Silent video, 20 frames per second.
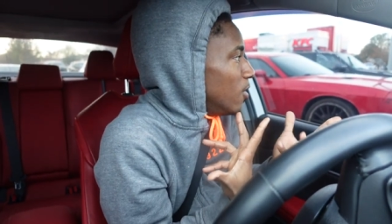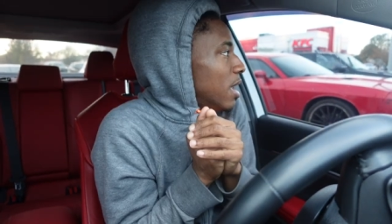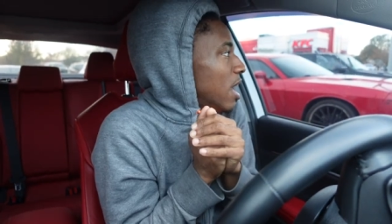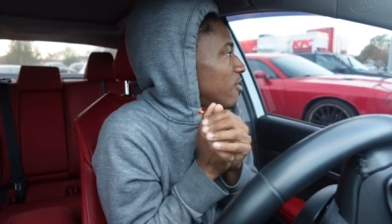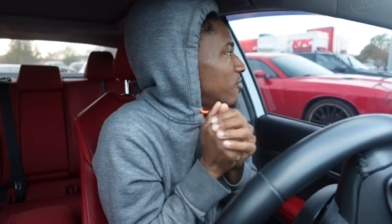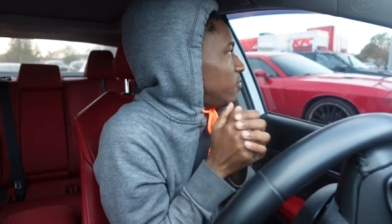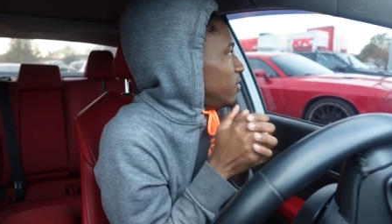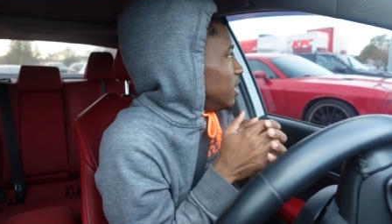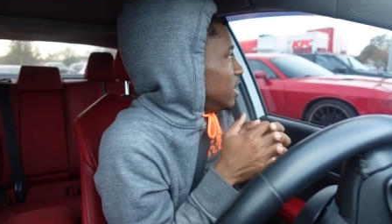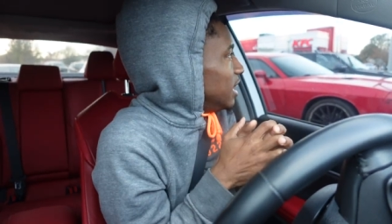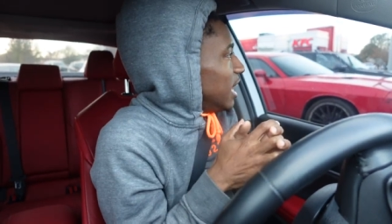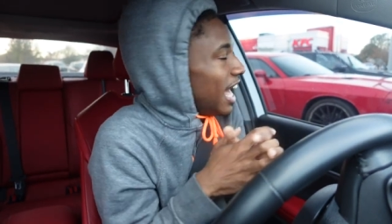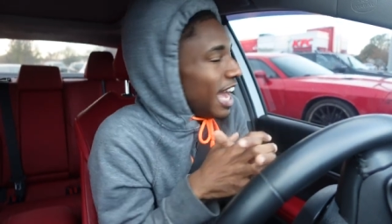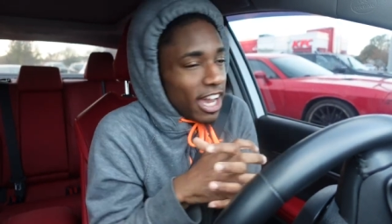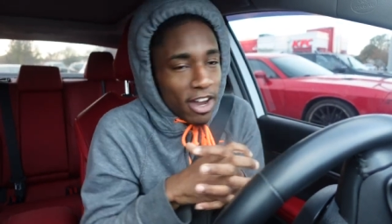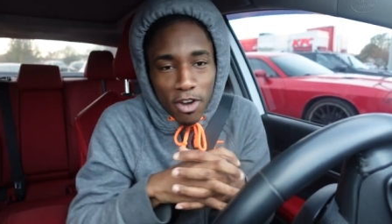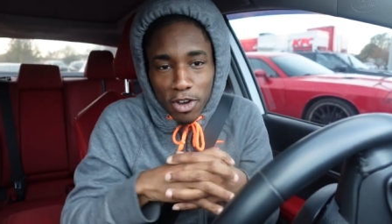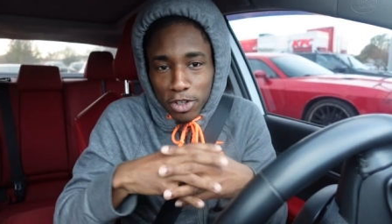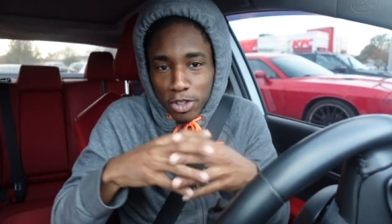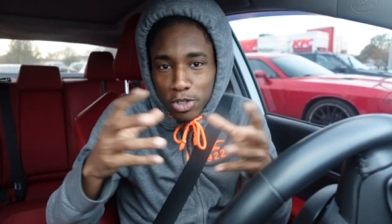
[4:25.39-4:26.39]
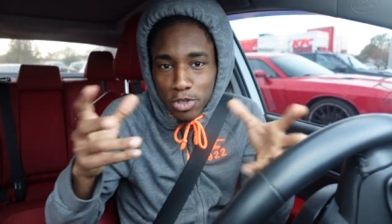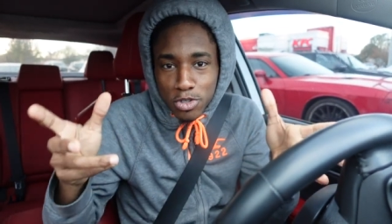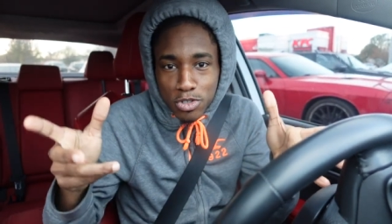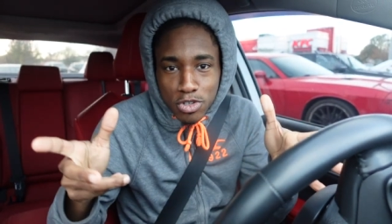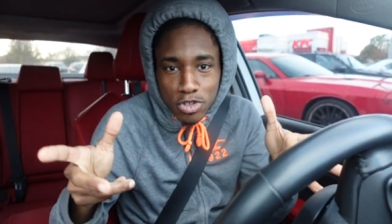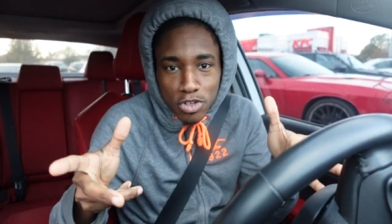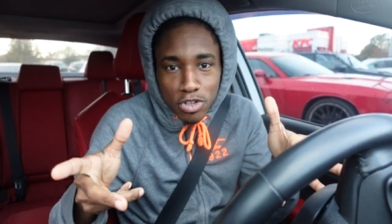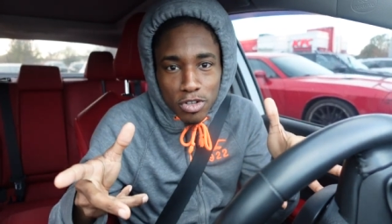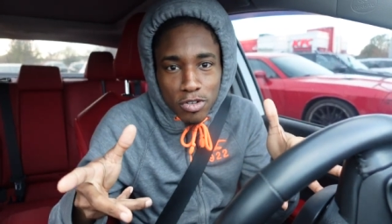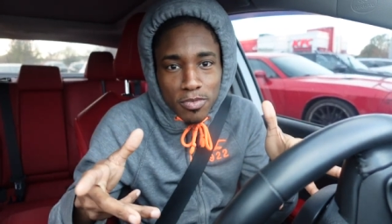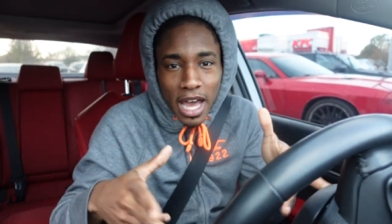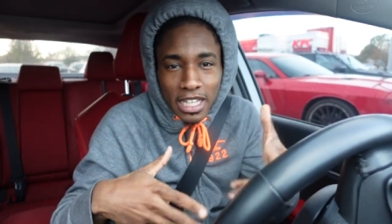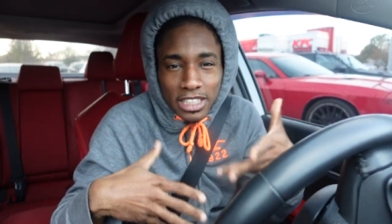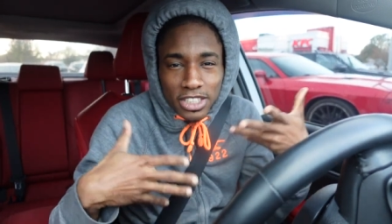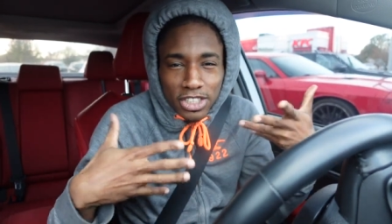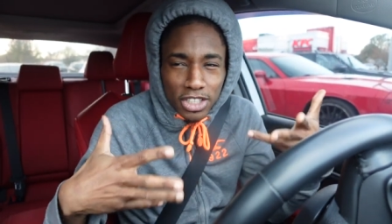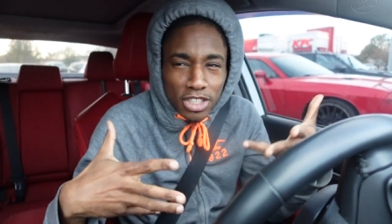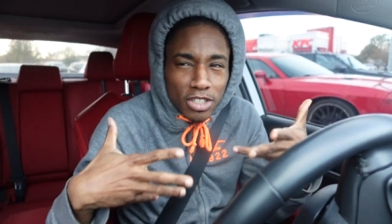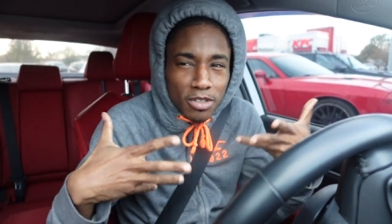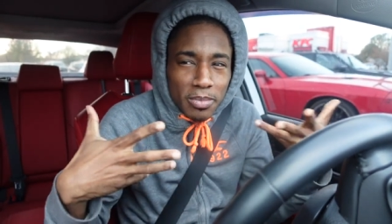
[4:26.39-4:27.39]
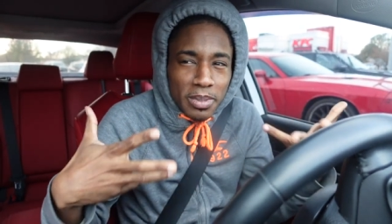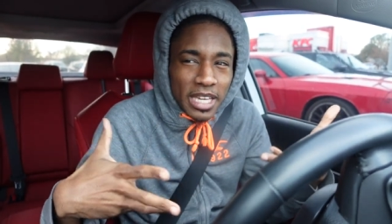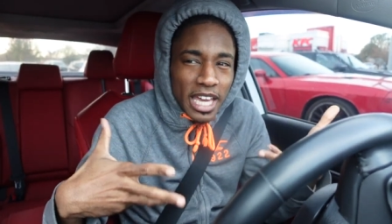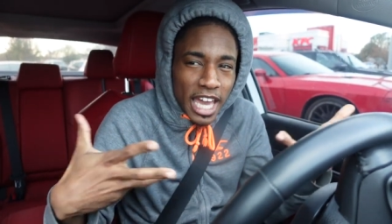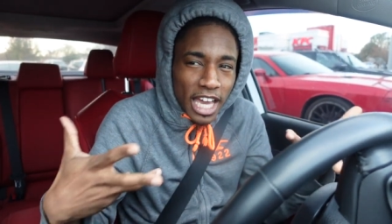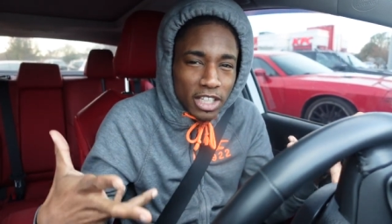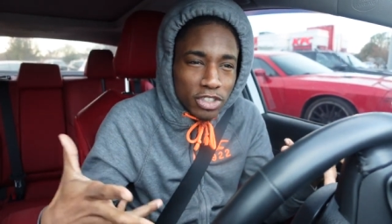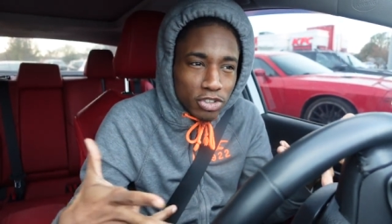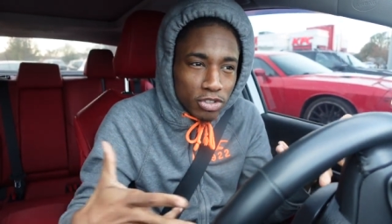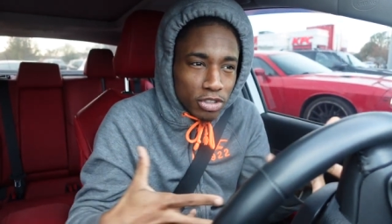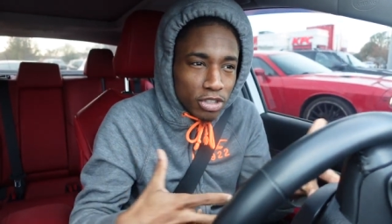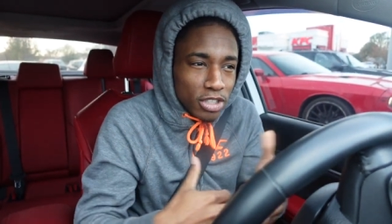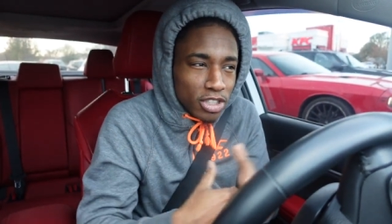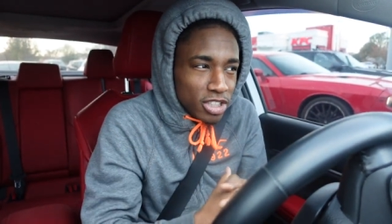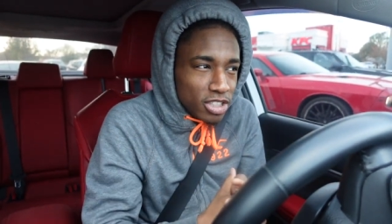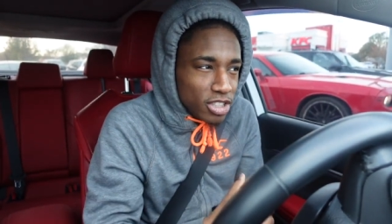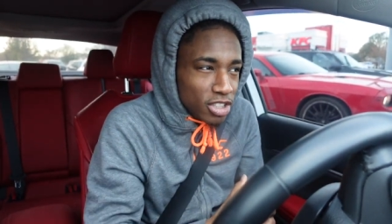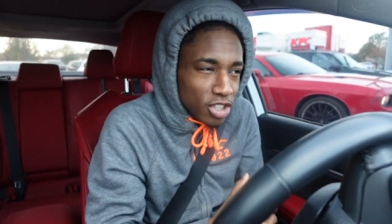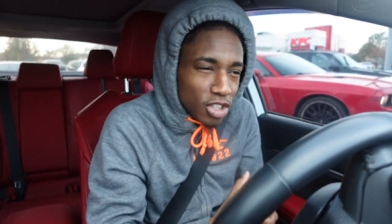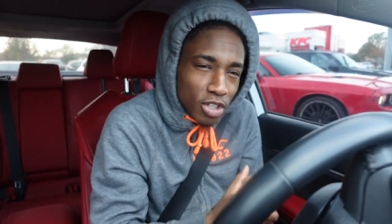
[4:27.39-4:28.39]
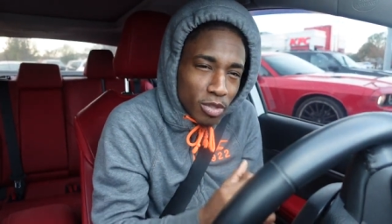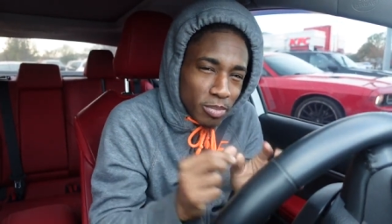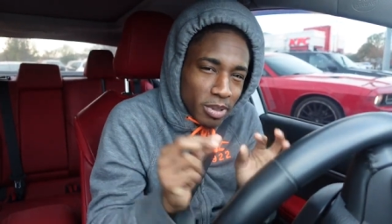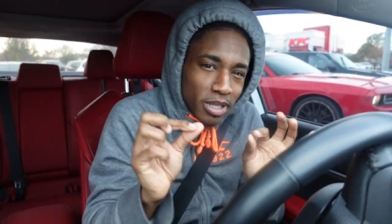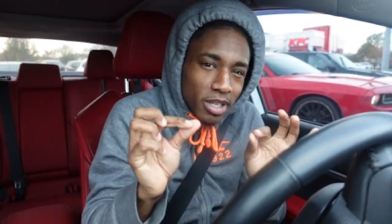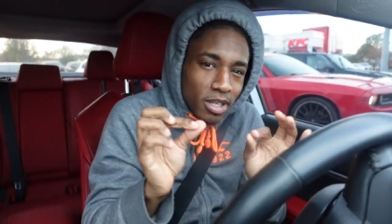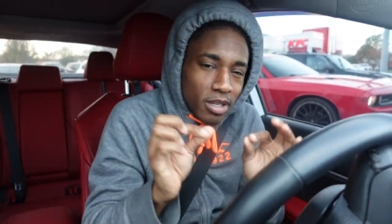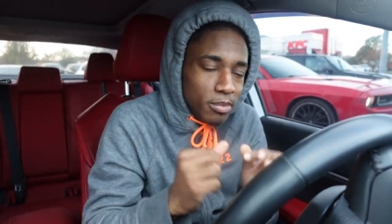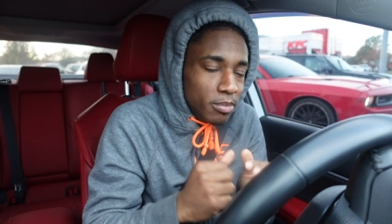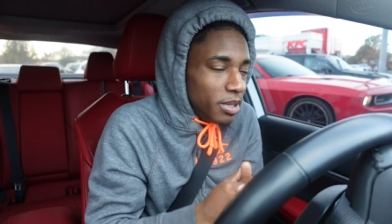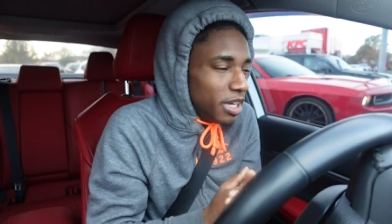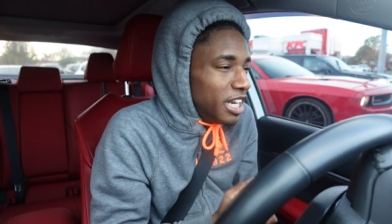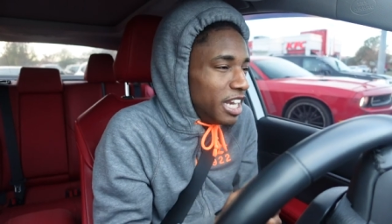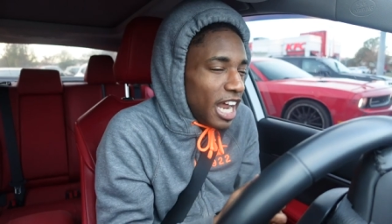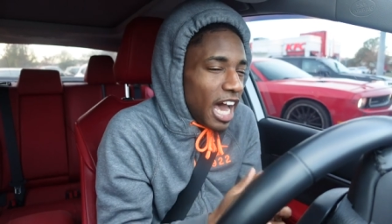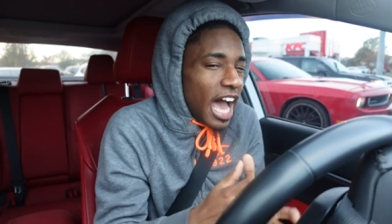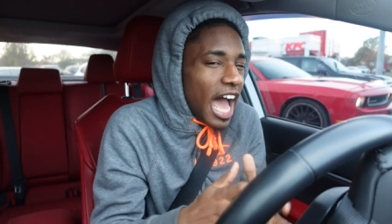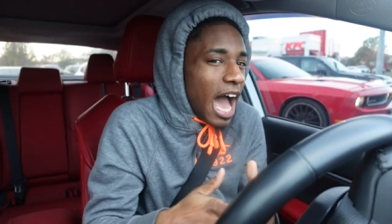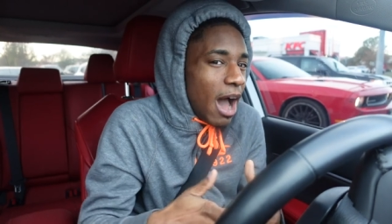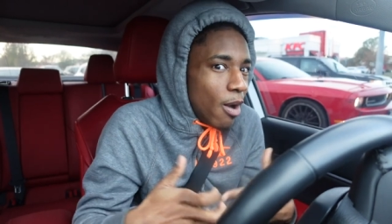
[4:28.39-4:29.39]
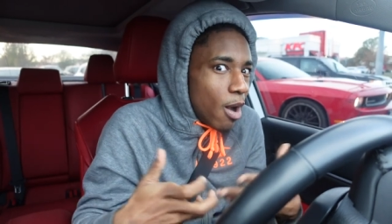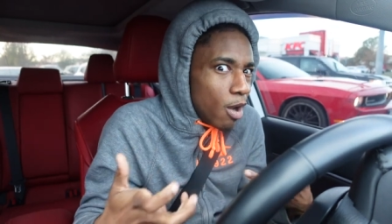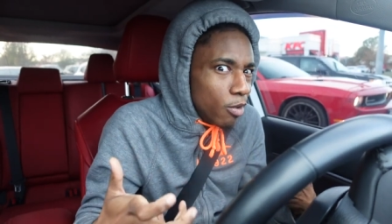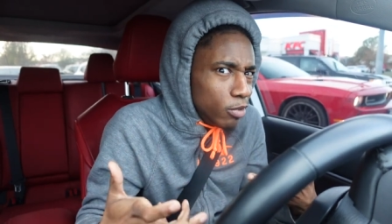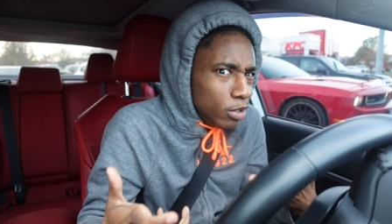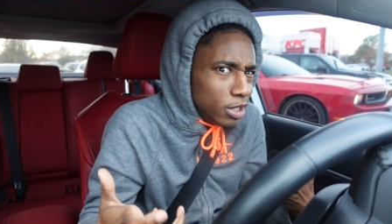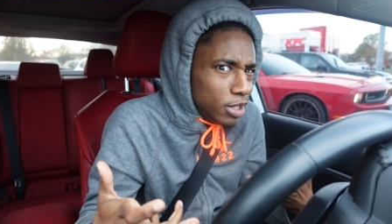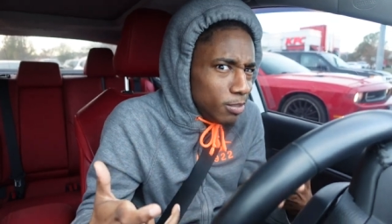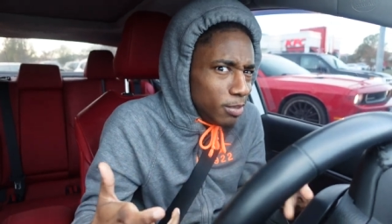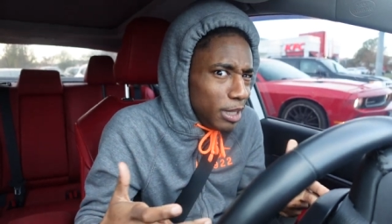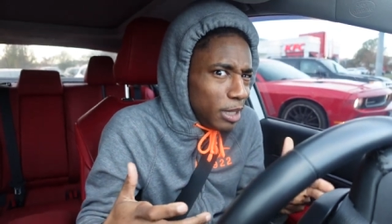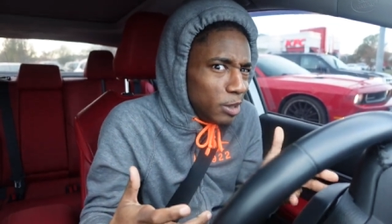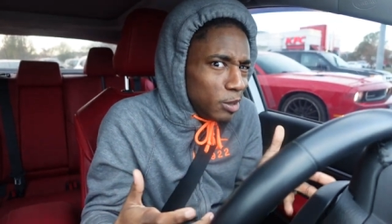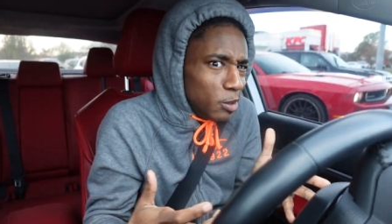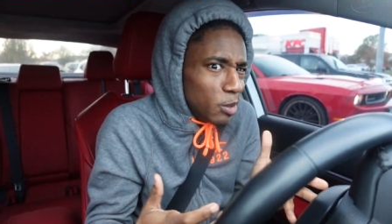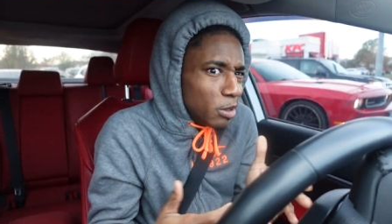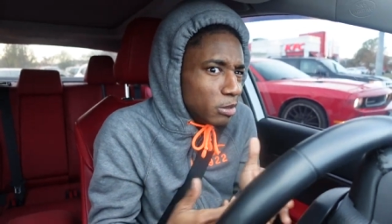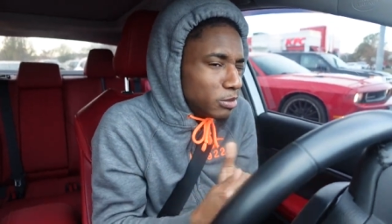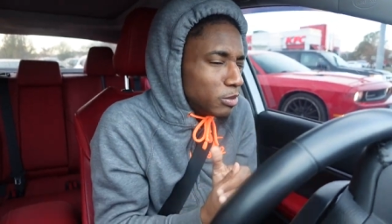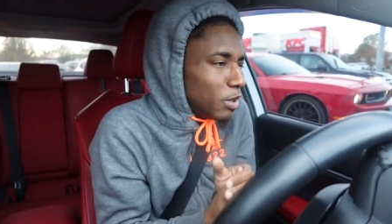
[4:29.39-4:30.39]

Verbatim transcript: But I feel like on YouTube, I still be extra a little bit, but not how I really be, you know?